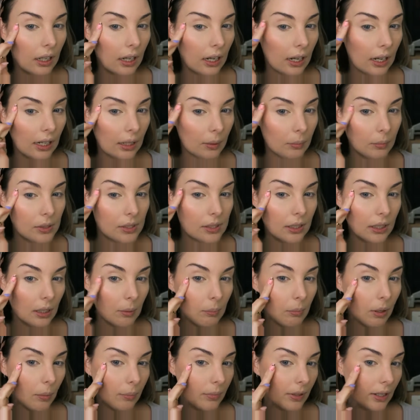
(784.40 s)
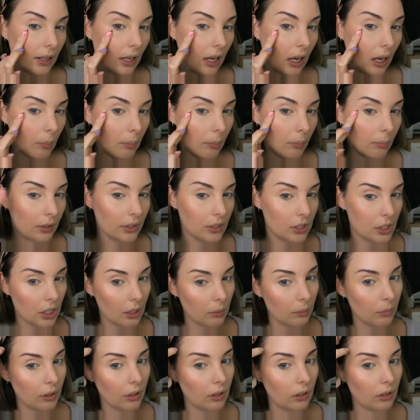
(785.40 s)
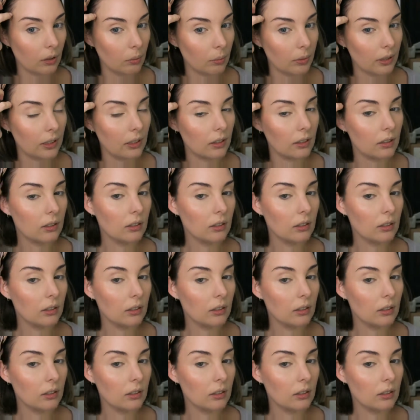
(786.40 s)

And I'm just gonna pop that up my cheekbone a little bit.